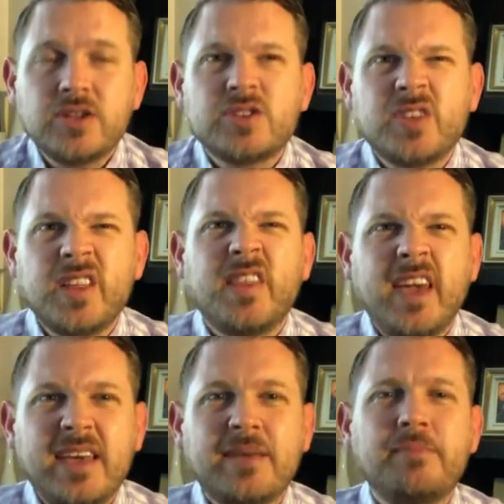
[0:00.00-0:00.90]
so that
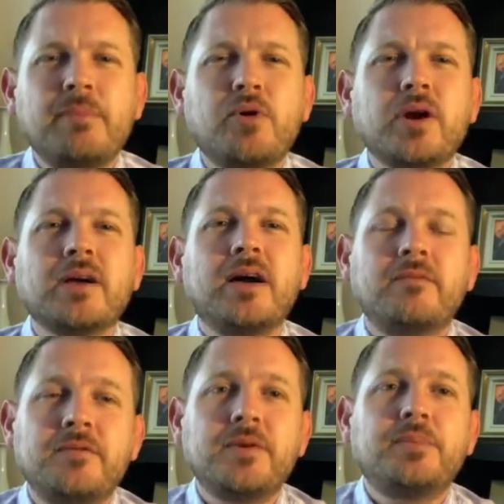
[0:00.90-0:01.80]
they can be more
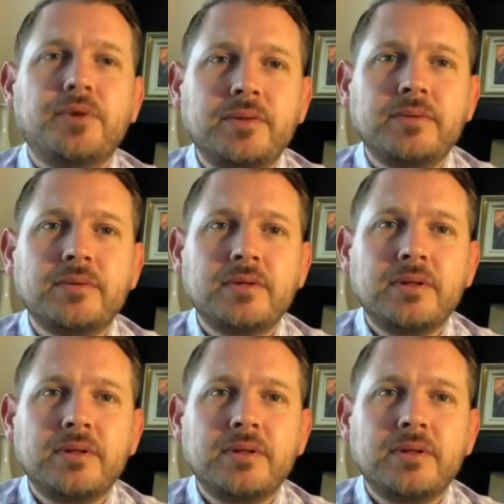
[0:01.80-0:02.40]
comfortable